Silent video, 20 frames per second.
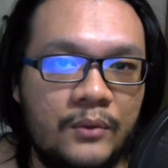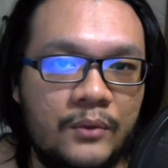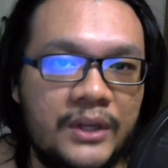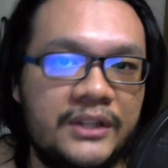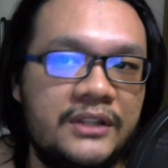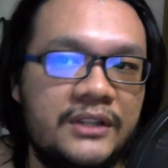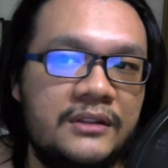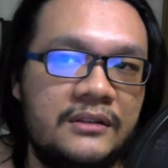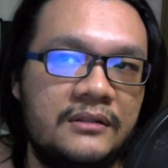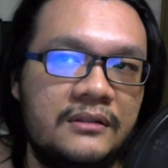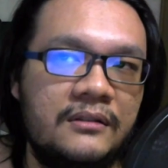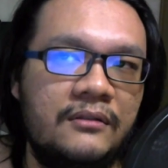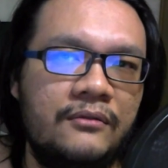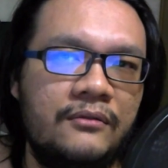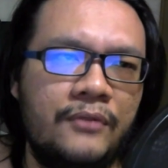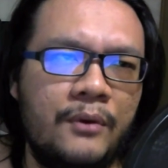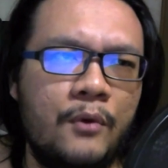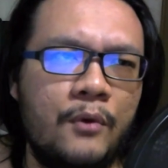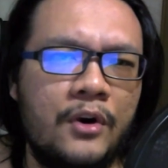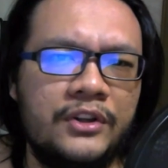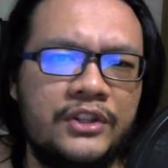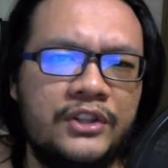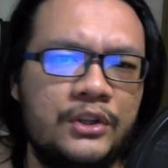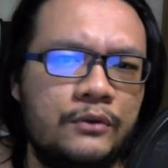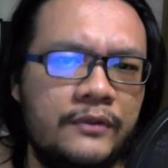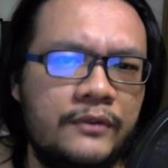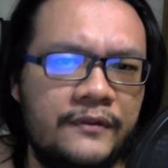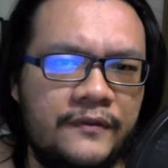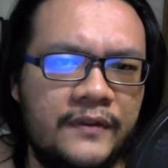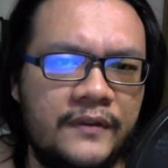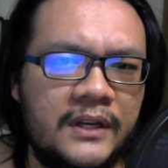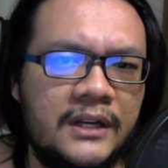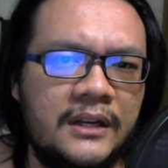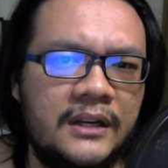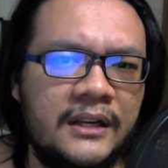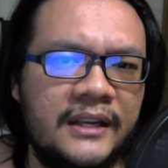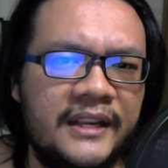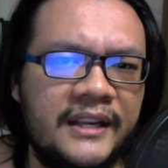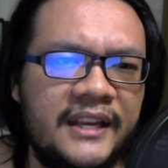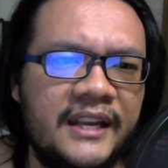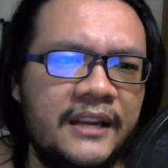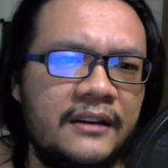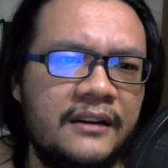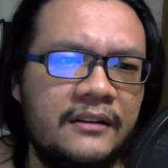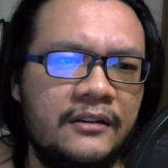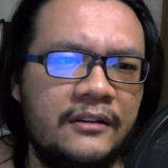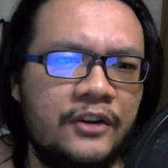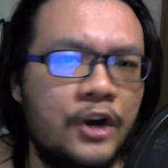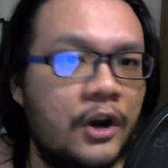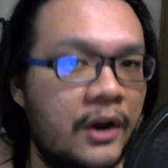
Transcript: which rewards you with gear.